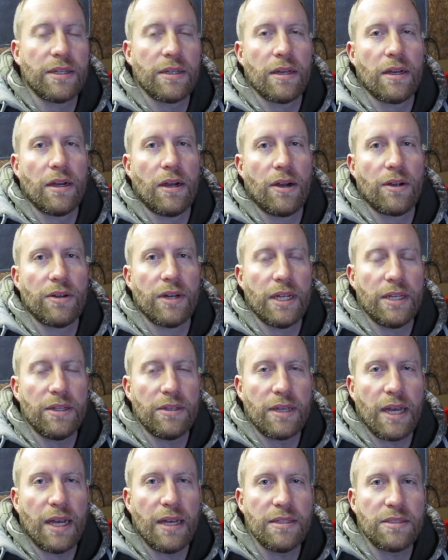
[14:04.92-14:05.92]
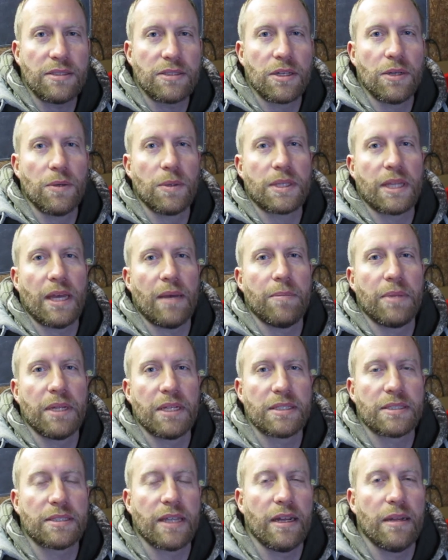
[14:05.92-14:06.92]
Alright, you guys, so with that being
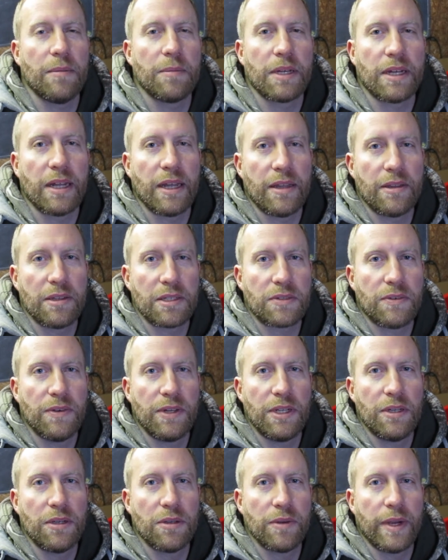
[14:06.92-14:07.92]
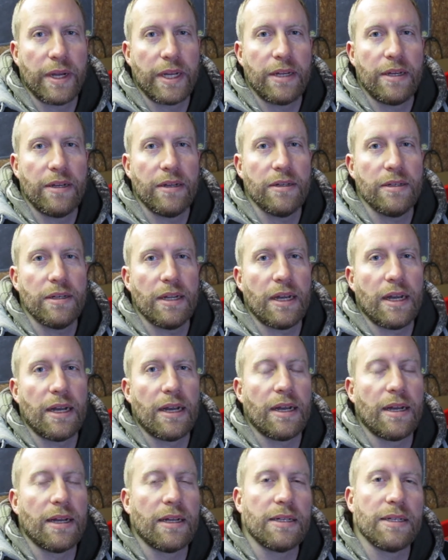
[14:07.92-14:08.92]
said, I'm going to end this video right here.
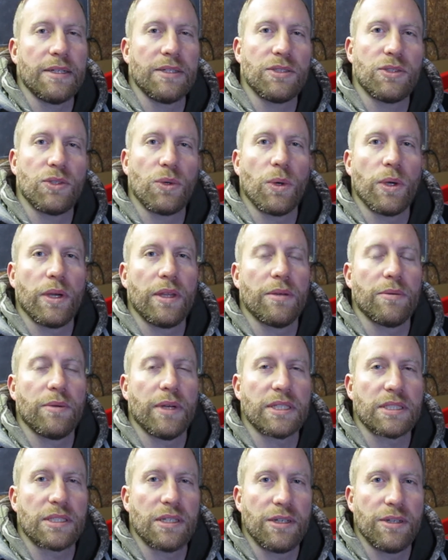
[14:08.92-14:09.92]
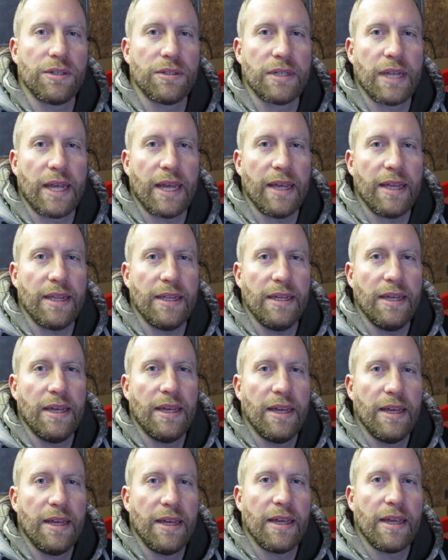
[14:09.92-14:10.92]
Enjoy the rest of your day
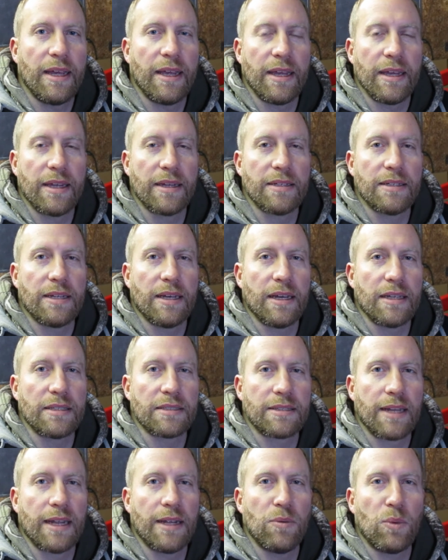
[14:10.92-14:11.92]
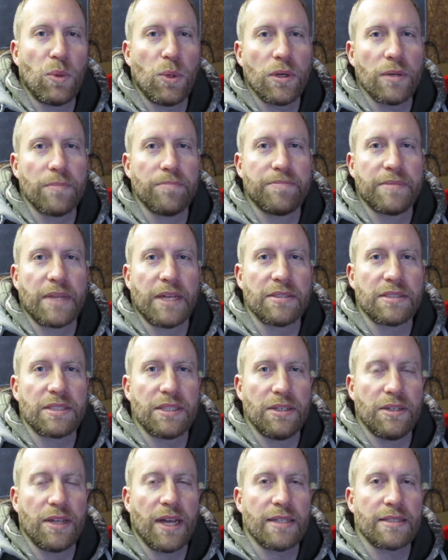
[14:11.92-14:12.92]
and stay warm. I'll see
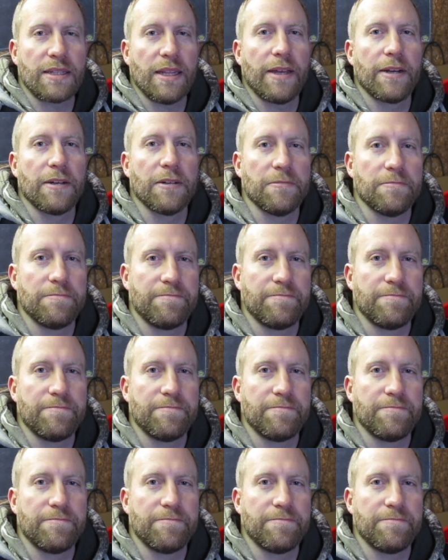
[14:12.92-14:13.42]
you guys later.